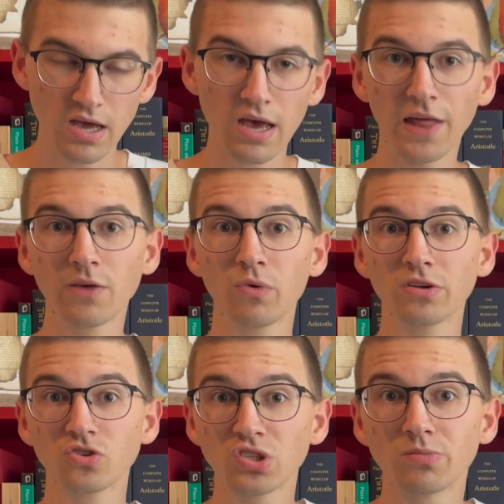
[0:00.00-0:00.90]
and then we're
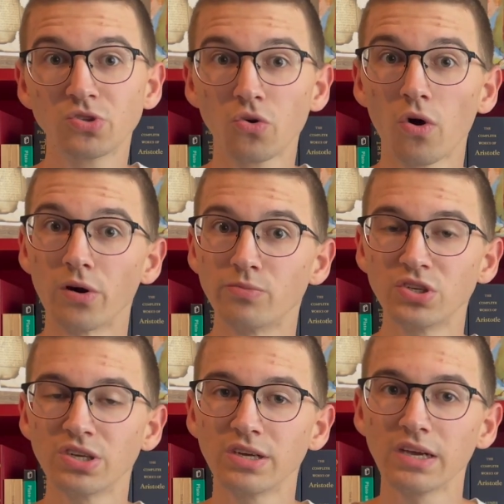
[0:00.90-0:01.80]
just absorbed
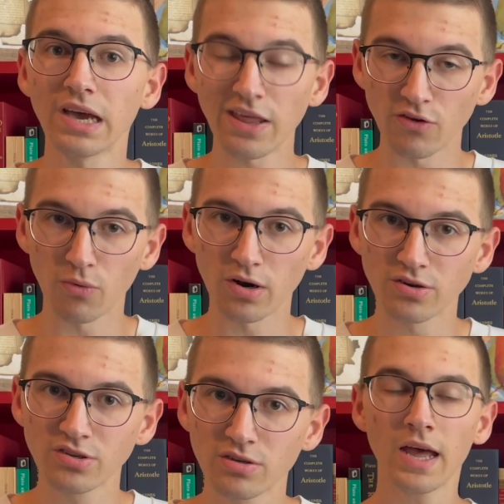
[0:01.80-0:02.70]
in the world.
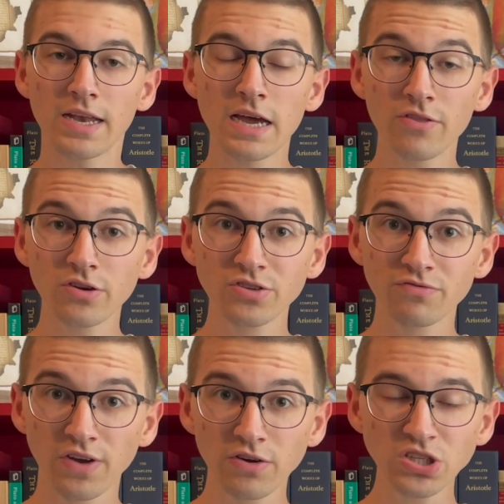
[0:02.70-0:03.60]
Now, there's a very